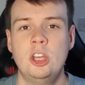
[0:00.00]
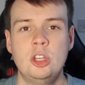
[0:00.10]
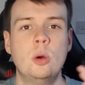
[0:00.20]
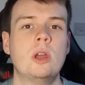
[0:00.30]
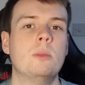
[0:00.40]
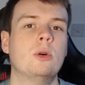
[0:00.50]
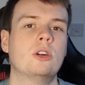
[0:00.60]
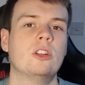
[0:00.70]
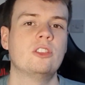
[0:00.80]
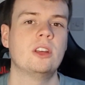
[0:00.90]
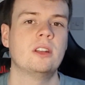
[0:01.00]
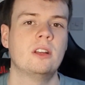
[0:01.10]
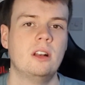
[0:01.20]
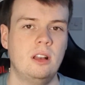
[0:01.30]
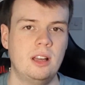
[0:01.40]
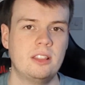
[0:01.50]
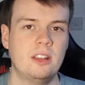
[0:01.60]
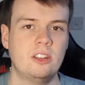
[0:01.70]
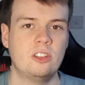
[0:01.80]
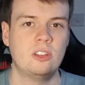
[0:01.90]
You'll get more content like
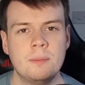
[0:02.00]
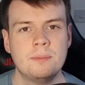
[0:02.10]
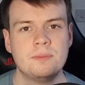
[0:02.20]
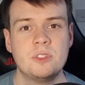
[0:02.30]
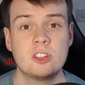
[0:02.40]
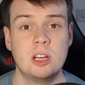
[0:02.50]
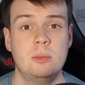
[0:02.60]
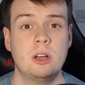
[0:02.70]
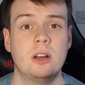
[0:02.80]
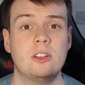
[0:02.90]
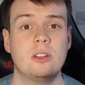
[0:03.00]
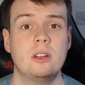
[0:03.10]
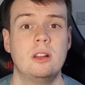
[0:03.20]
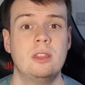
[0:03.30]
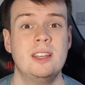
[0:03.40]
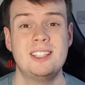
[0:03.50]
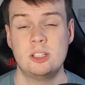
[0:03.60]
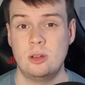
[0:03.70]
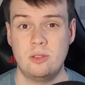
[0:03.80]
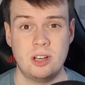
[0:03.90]
this. Disclaimer, guys, this
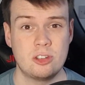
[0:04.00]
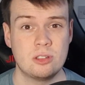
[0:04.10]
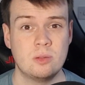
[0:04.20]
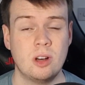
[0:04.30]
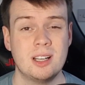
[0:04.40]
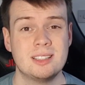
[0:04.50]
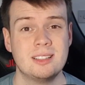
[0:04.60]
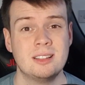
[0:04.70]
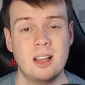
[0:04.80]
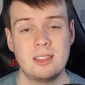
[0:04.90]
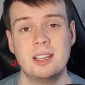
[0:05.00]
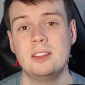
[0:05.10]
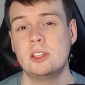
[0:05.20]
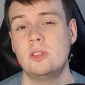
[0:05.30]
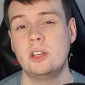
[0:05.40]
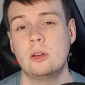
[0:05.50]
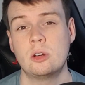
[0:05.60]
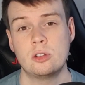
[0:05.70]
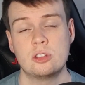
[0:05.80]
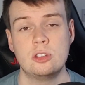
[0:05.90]
is not financial advice. Nothing in this video
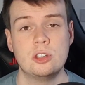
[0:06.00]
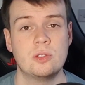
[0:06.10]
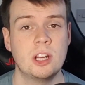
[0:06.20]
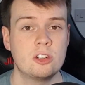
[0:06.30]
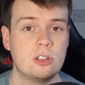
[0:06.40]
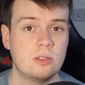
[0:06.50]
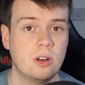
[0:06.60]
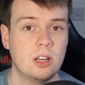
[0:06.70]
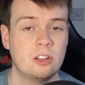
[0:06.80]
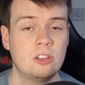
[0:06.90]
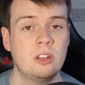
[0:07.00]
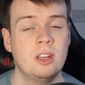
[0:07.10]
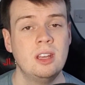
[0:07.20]
constitutes financial advice.